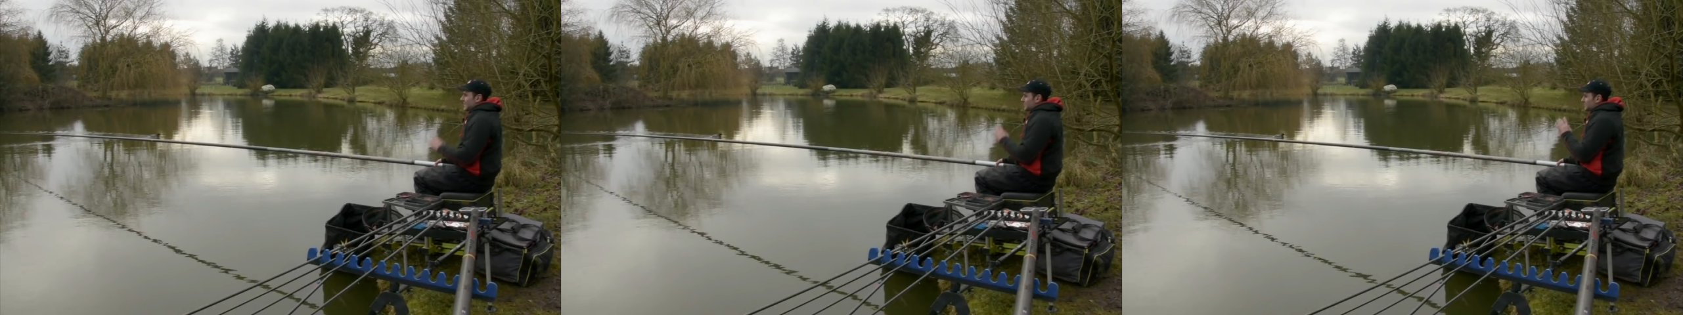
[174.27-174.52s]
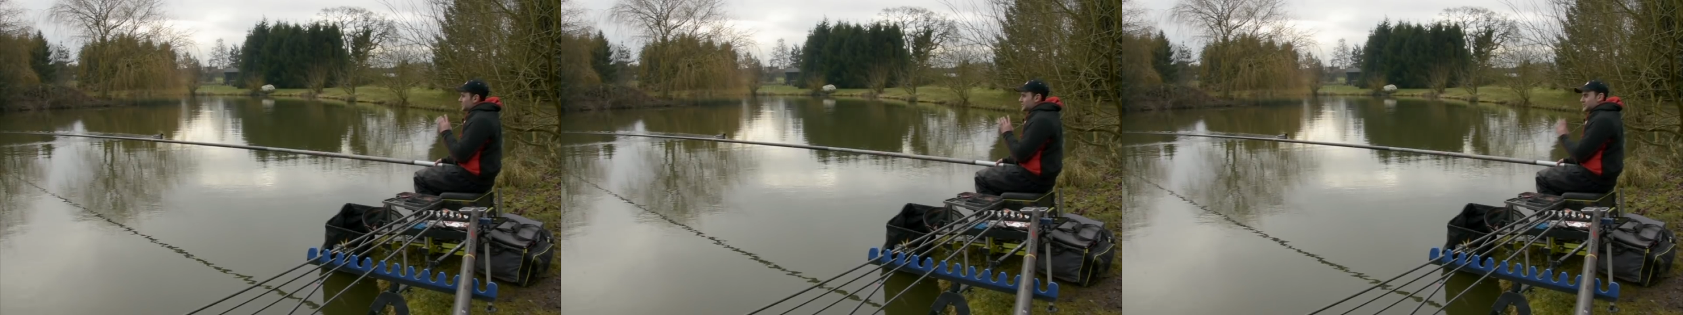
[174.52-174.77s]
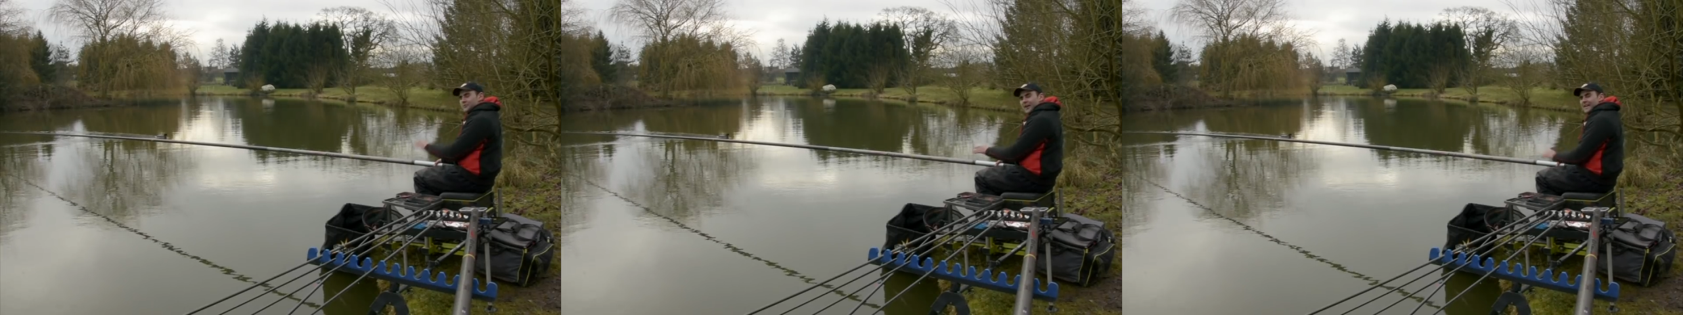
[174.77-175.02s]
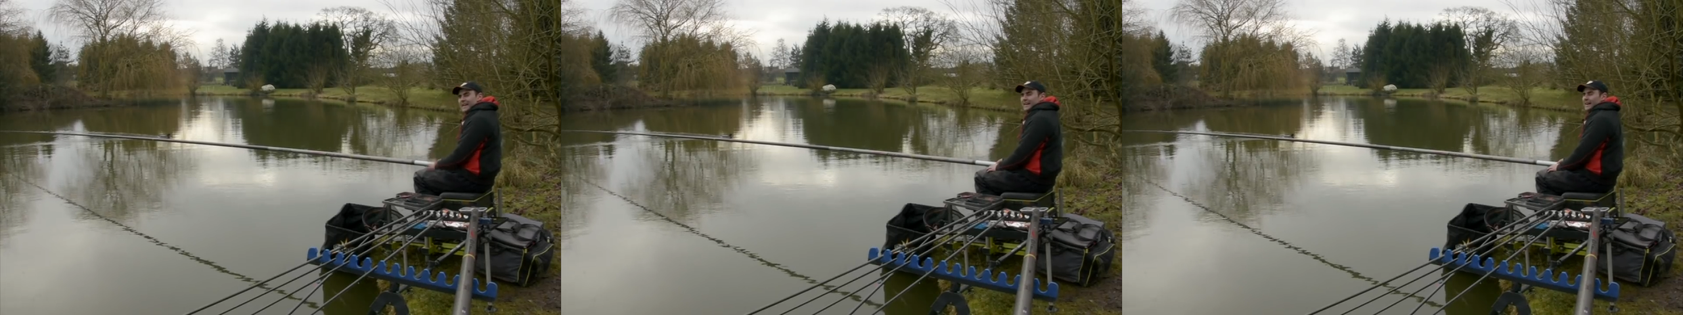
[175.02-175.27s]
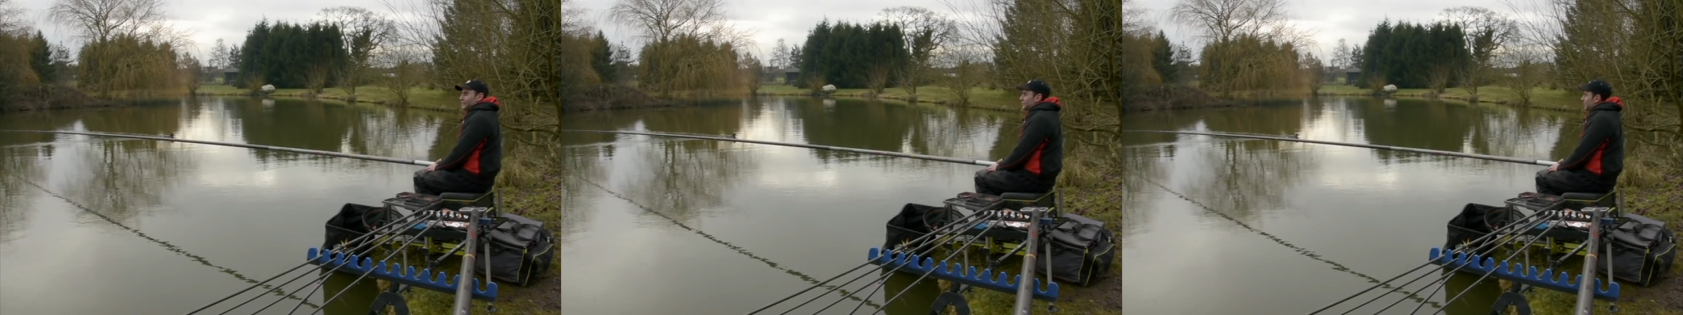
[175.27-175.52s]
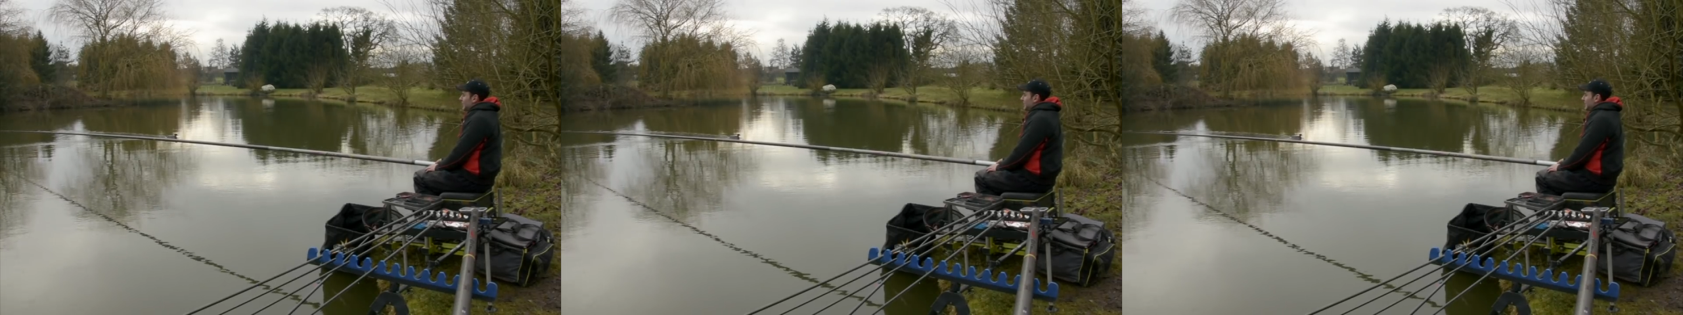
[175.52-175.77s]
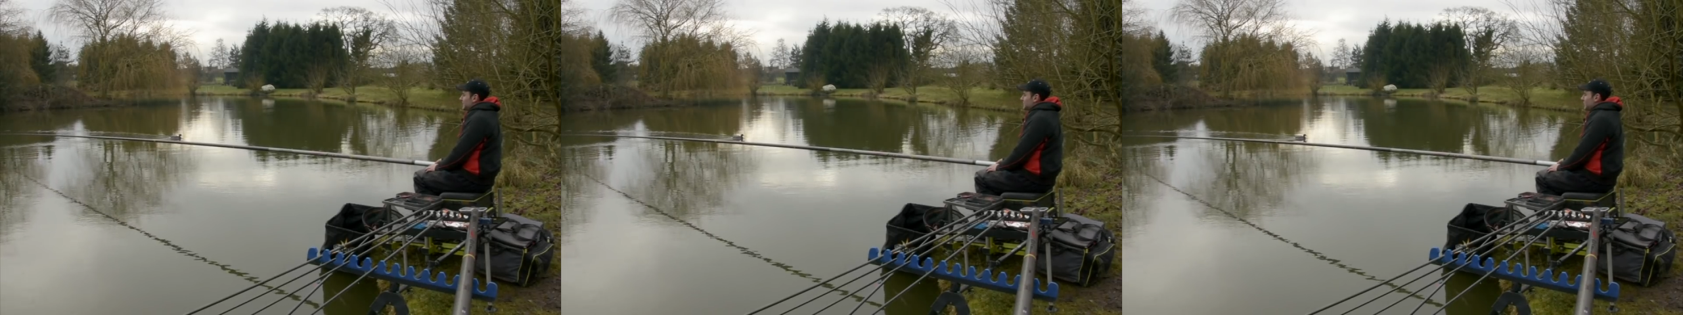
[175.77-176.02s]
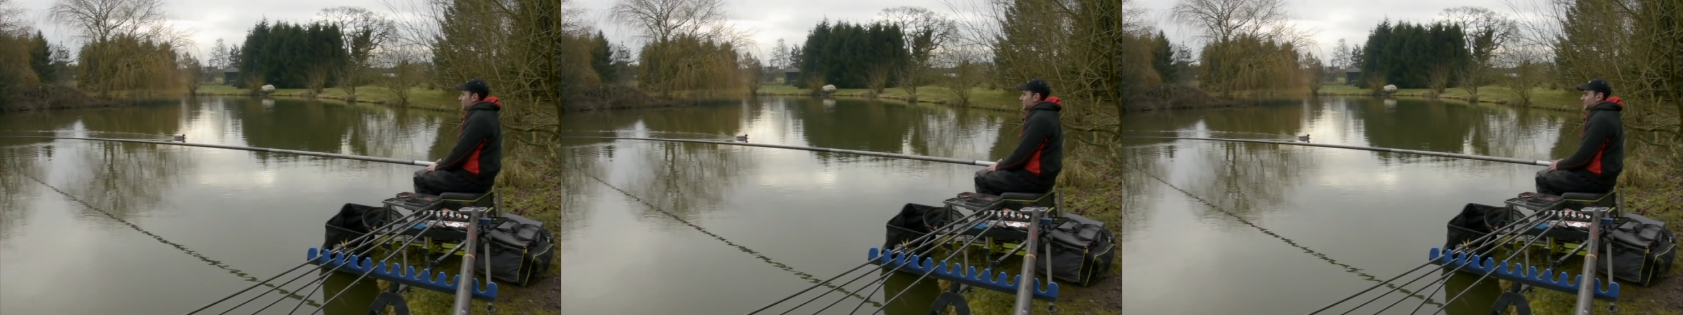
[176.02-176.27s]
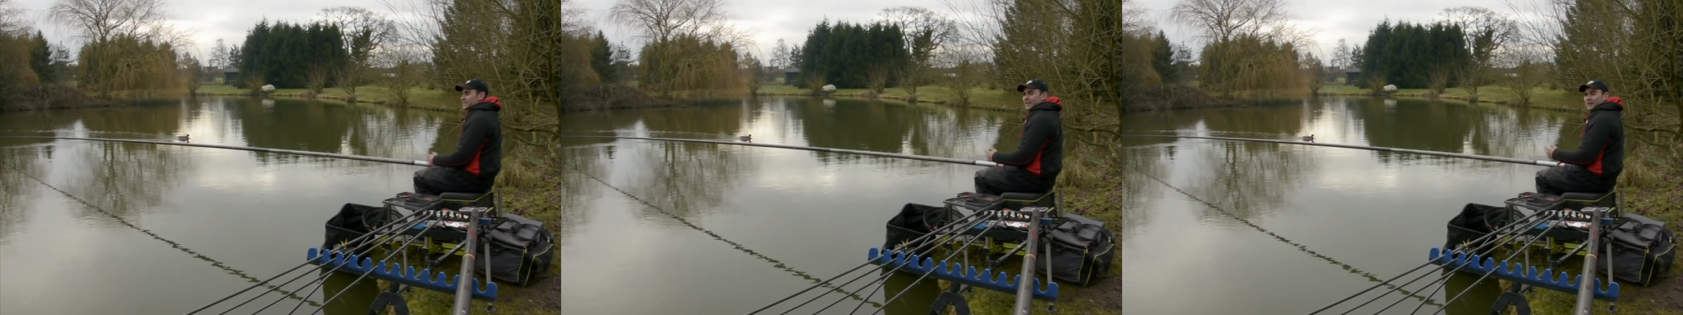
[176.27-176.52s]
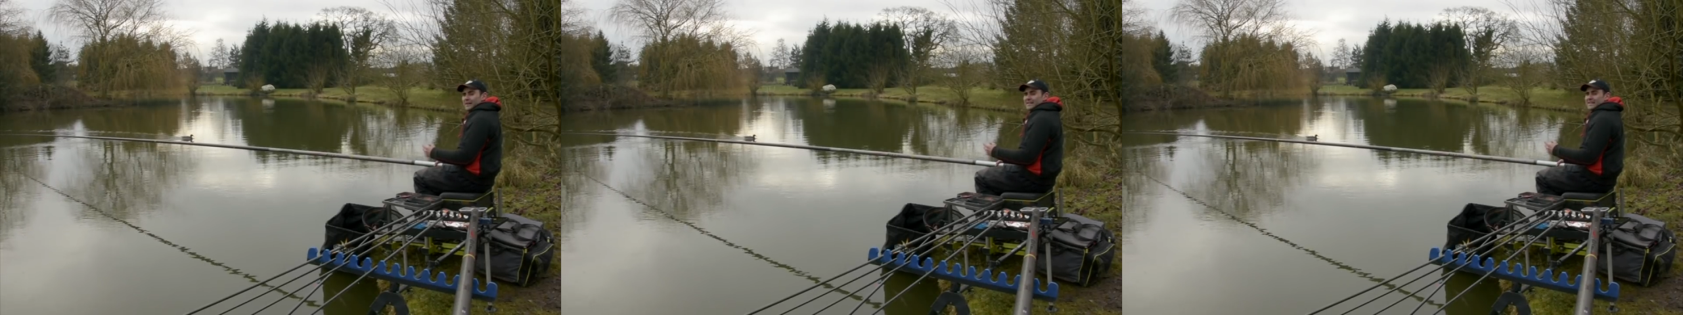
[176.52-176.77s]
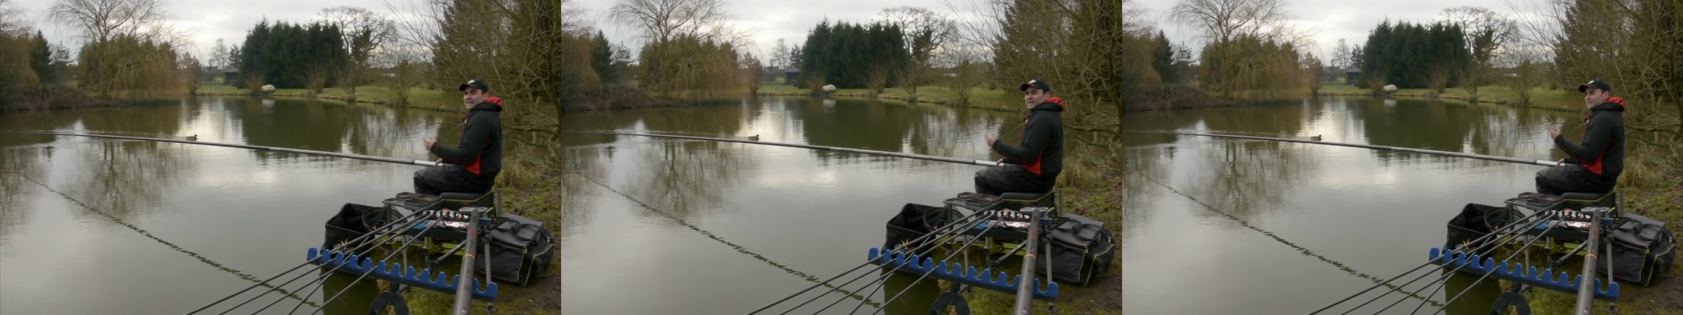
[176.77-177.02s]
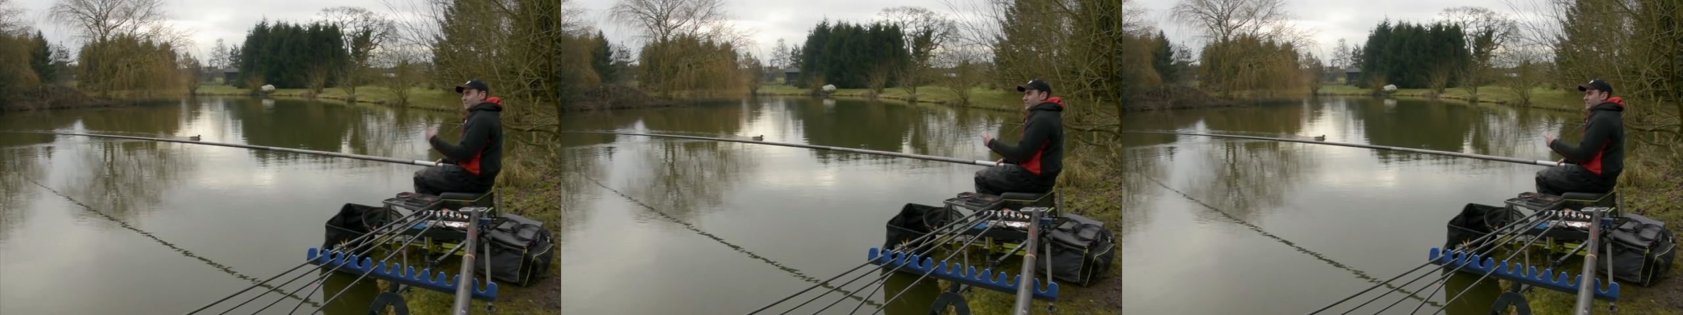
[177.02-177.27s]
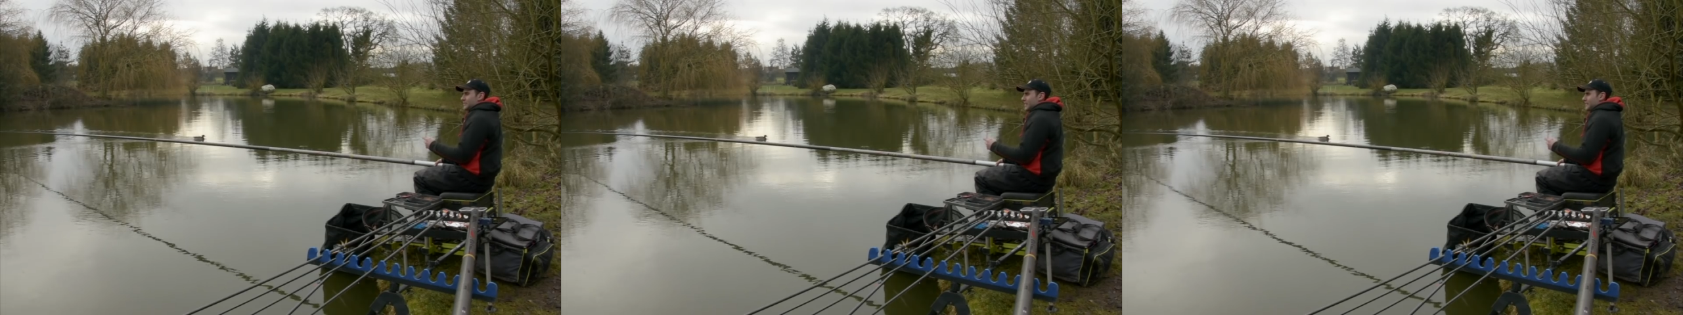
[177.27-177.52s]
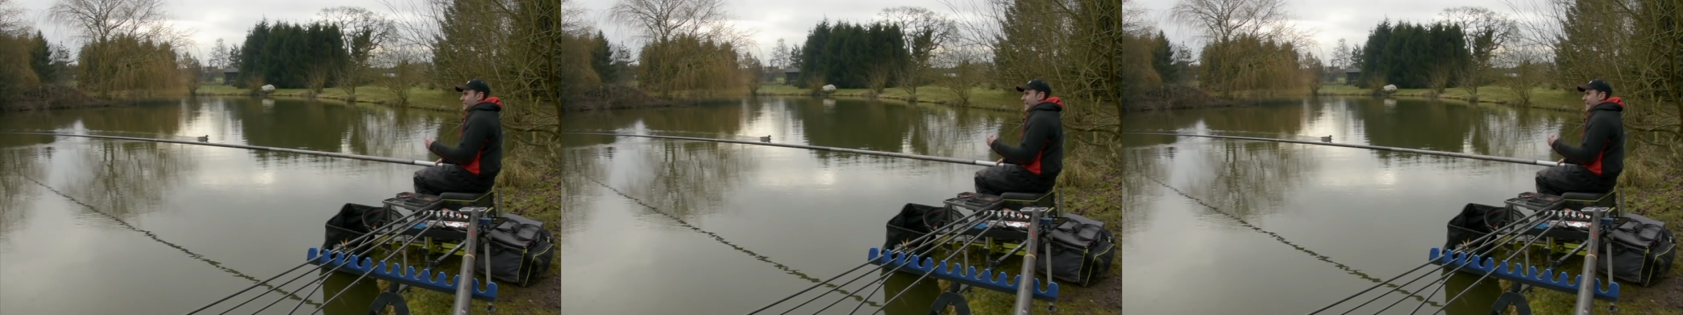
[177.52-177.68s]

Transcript: No face is visible, so there are no lips to read.